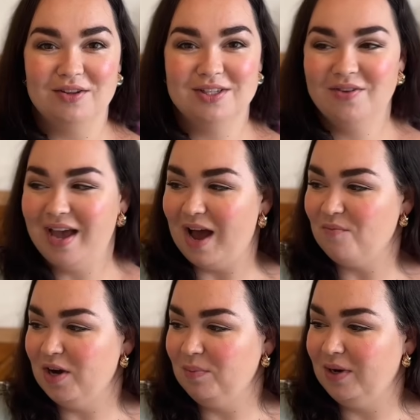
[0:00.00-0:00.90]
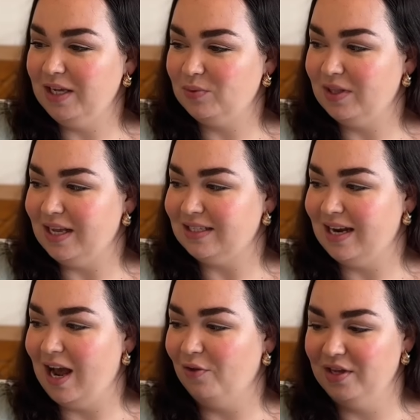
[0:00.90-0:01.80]
So yeah, I'm really pleased with this and
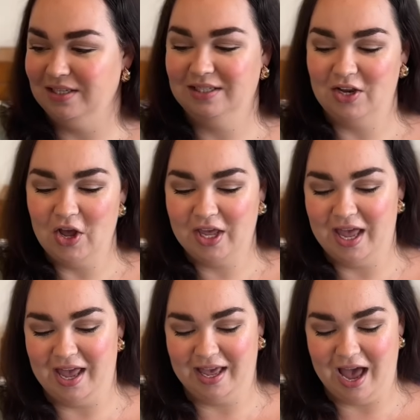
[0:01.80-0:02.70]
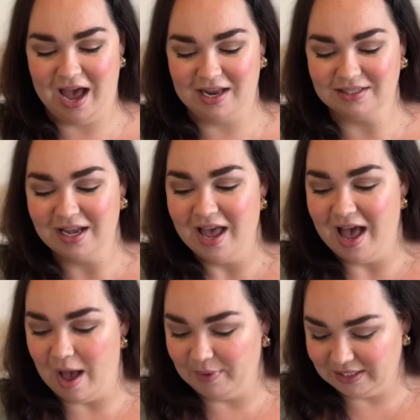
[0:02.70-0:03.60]
how this is looking, and
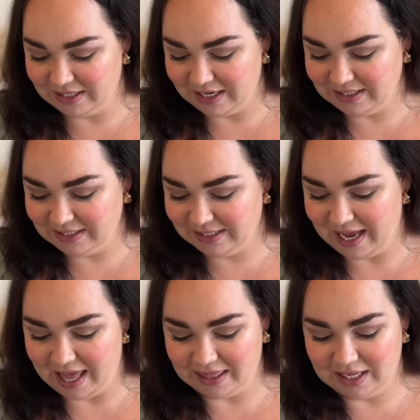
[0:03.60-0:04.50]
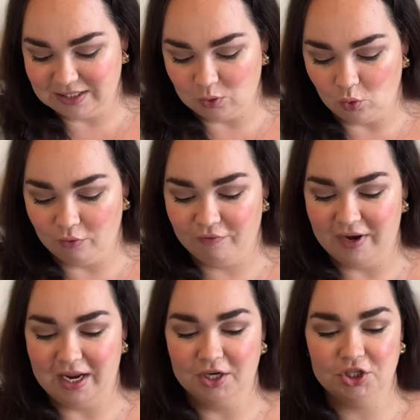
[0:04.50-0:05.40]
I'm excited to get this all
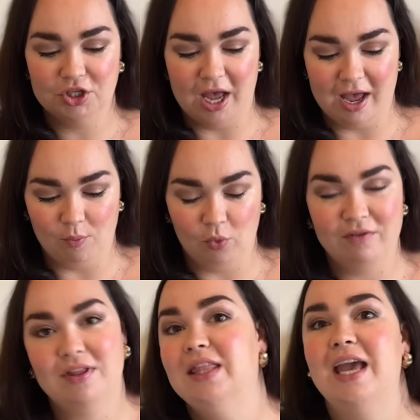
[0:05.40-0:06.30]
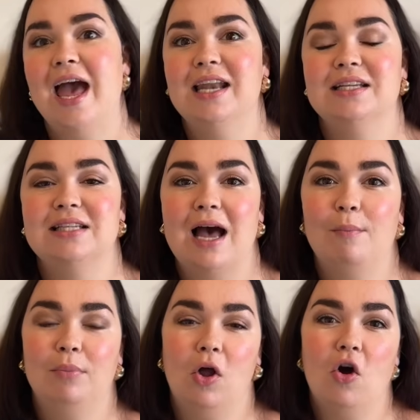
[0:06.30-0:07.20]
finished, weaving the ends
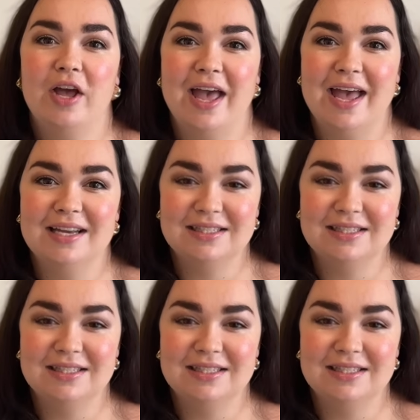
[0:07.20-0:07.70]
and block it.